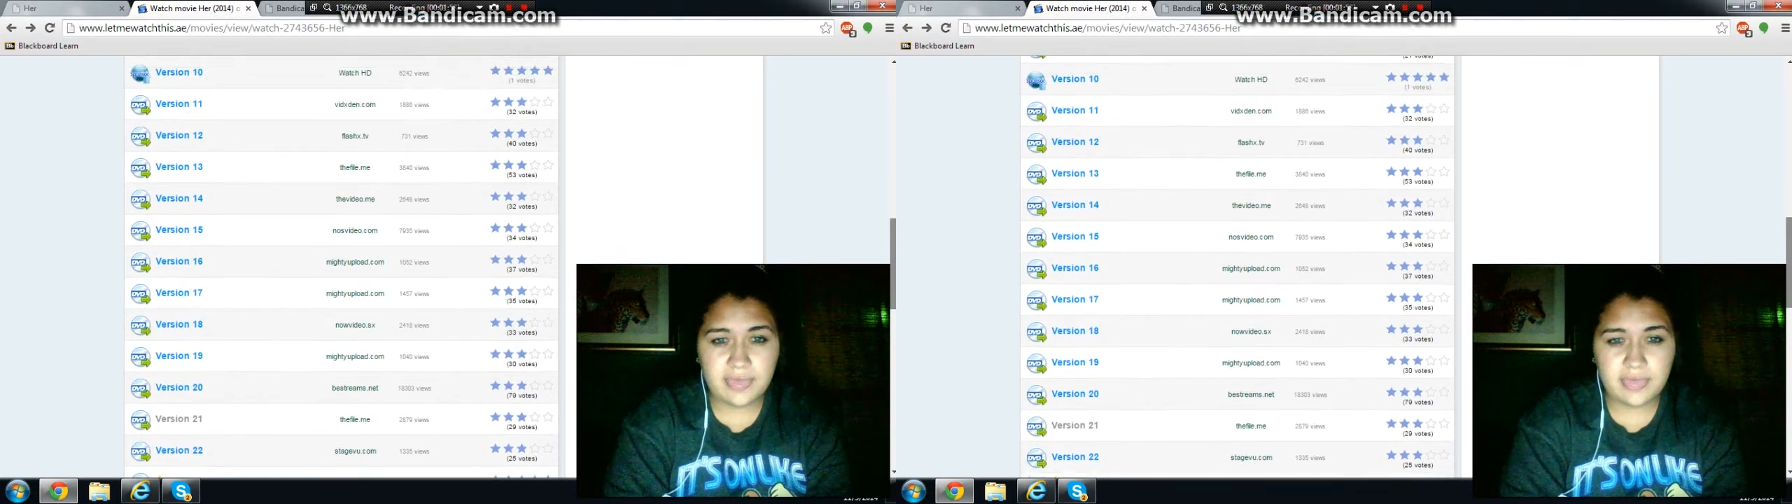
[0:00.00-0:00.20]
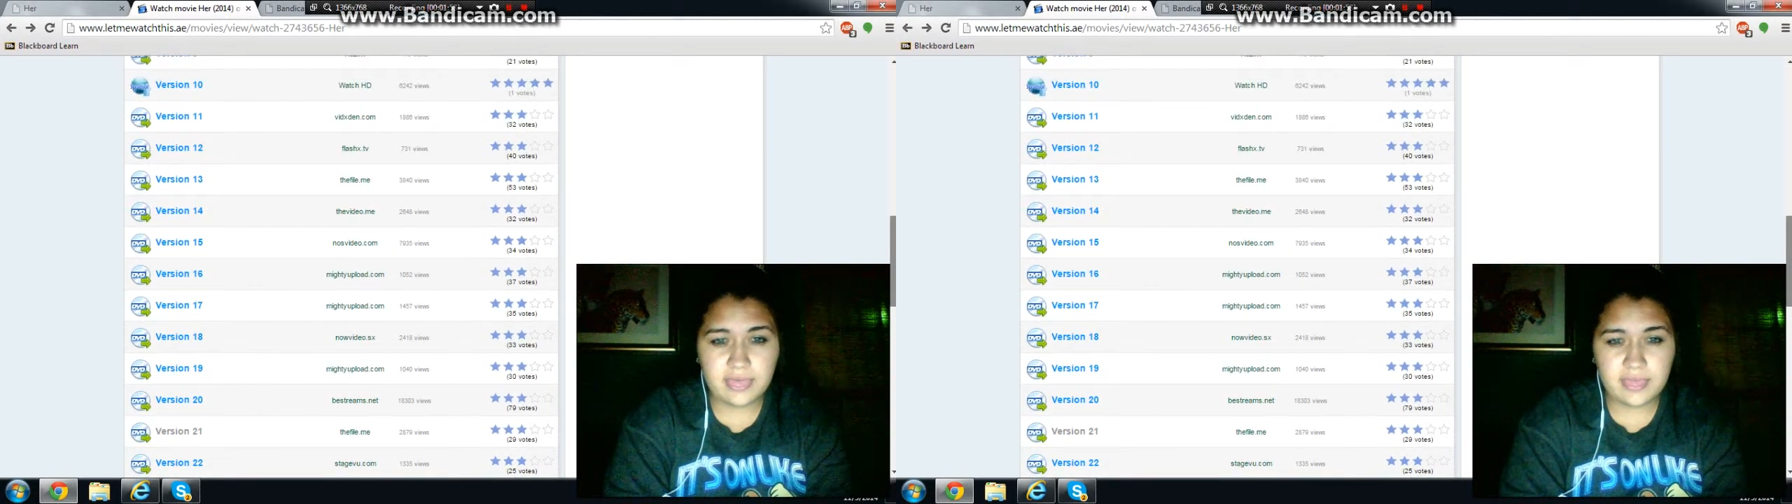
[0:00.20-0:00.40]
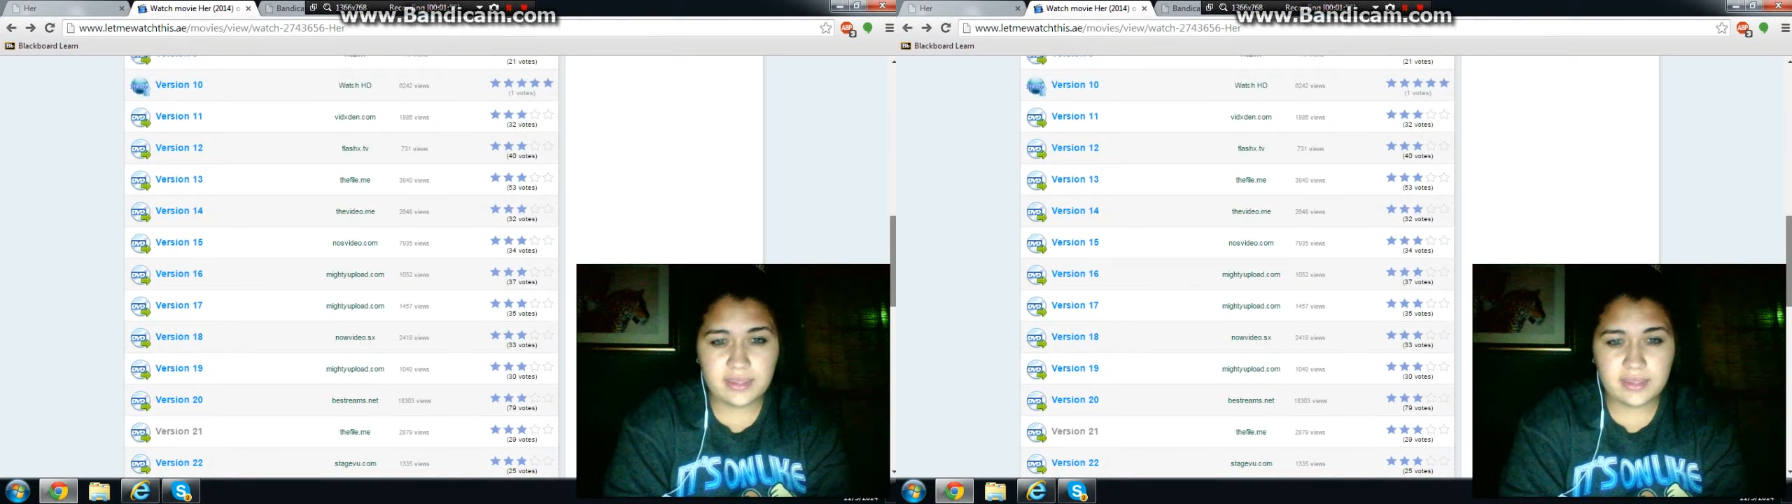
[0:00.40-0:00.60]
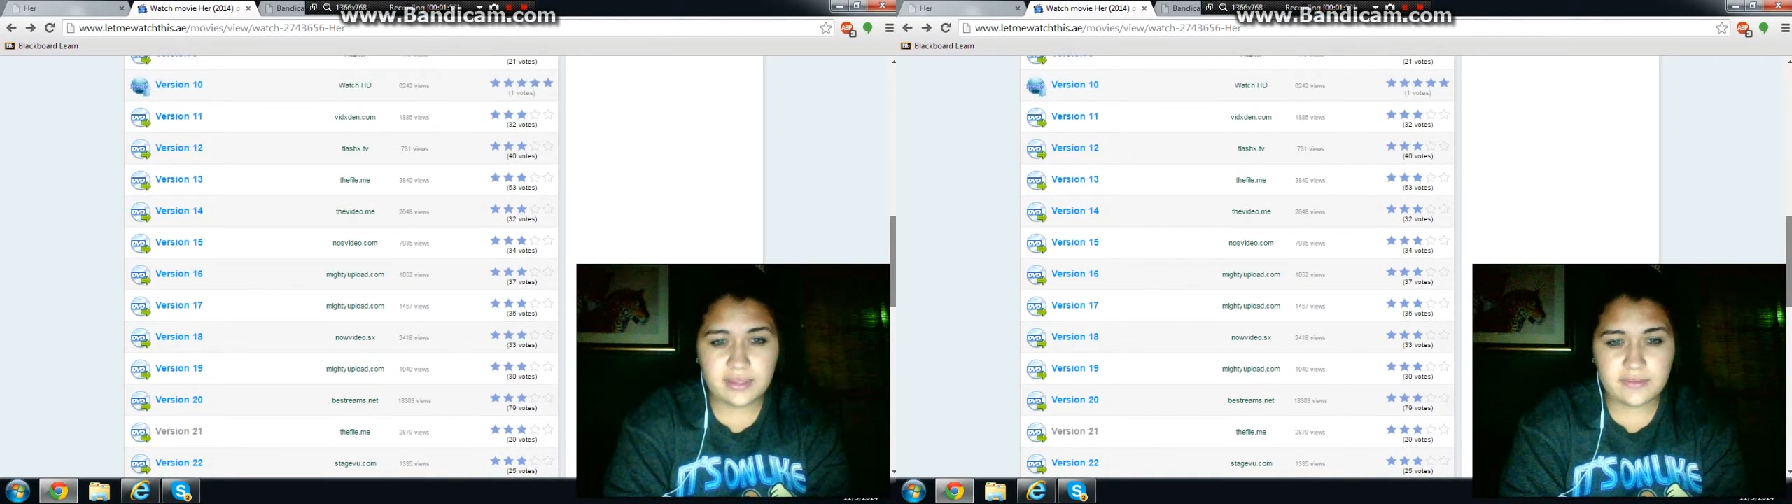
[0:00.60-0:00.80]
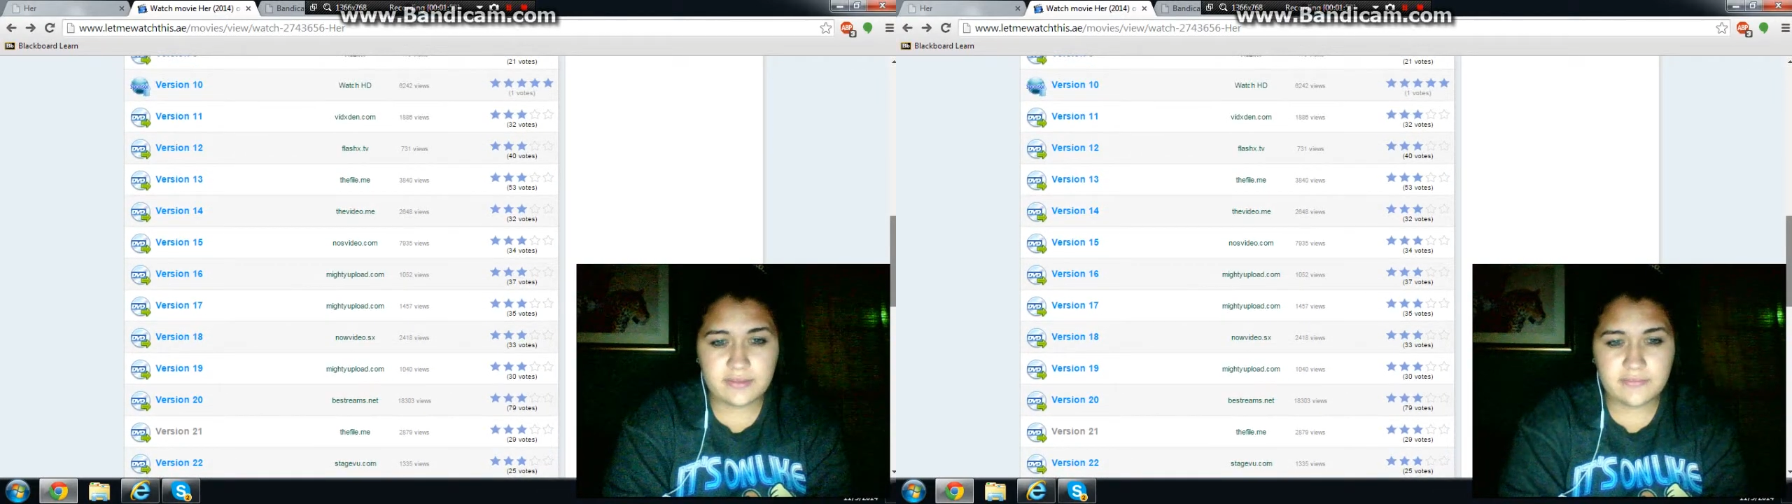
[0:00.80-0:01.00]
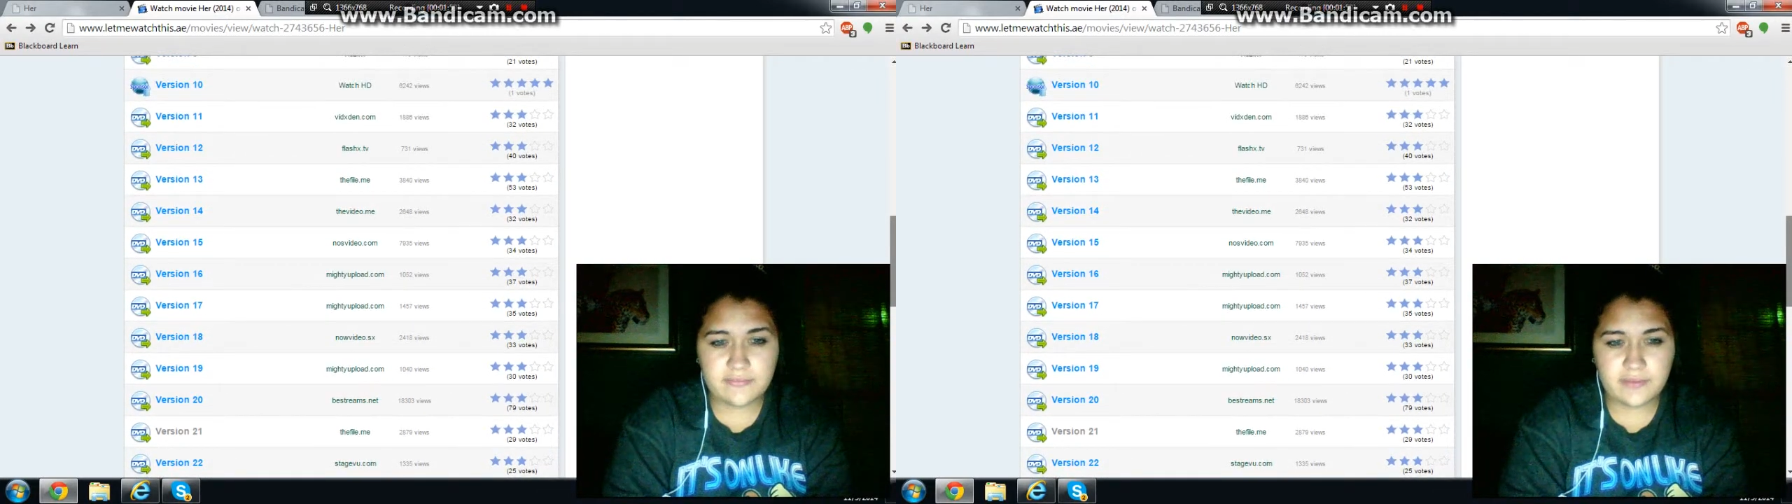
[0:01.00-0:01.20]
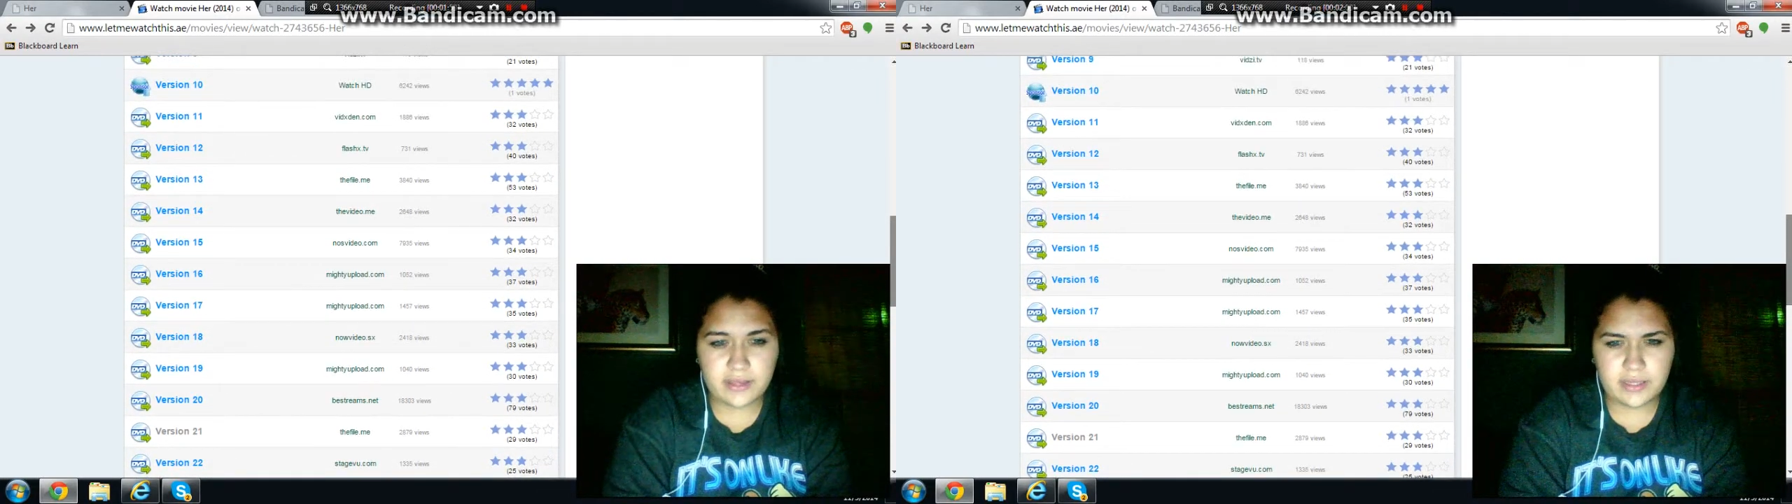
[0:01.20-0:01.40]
the file,